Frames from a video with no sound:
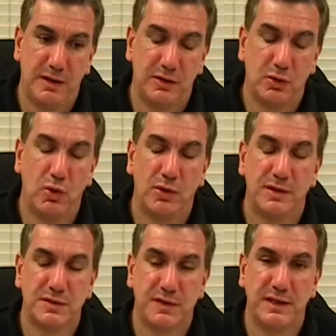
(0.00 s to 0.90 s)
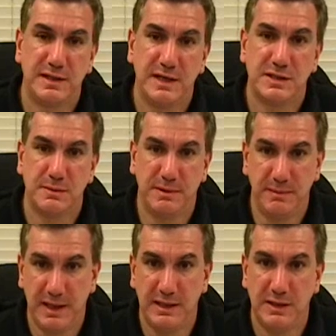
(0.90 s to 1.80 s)
the longer this fight takes to be
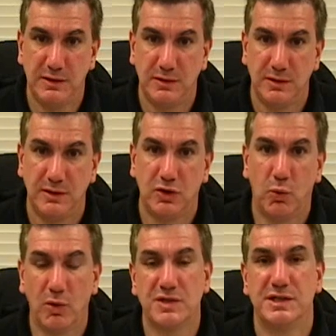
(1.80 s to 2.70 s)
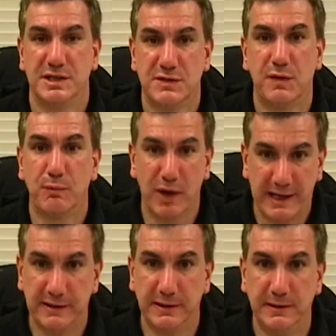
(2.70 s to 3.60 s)
made, the worse it is for
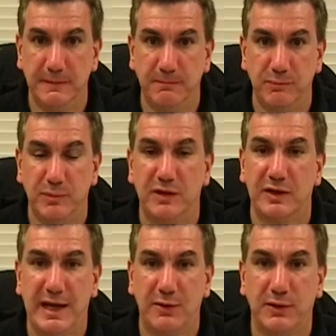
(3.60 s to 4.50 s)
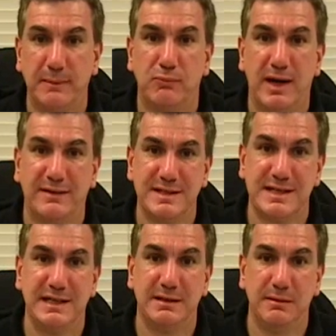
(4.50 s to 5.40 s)
Bradley. Because I don't think Bradley's
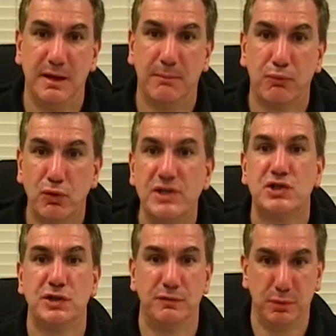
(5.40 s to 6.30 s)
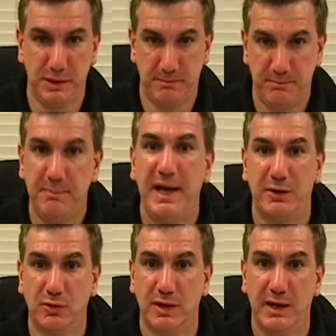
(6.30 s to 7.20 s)
getting appreciably
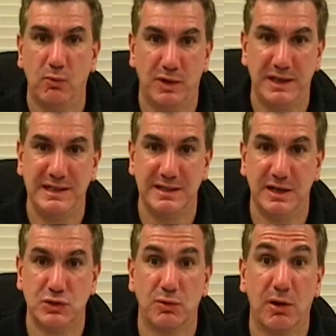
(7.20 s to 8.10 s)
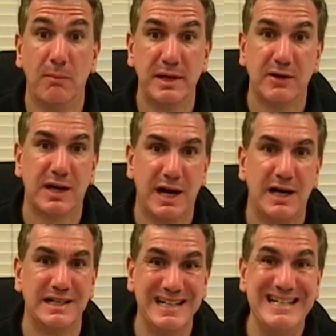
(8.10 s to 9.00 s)
better at what he does, where Amir
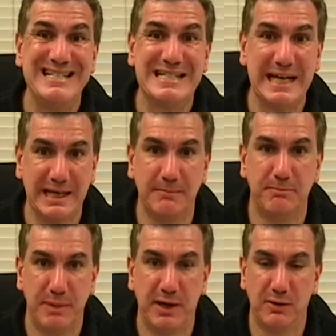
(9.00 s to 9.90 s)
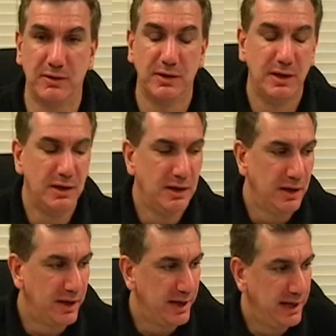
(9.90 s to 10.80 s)
Khan is getting better.
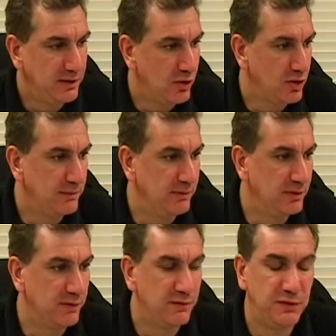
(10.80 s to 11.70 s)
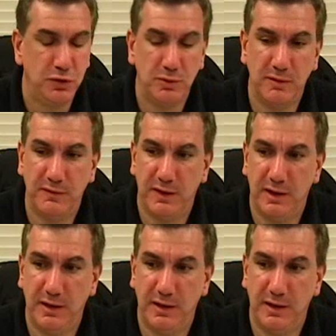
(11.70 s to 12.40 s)
And I had an argument with a few of,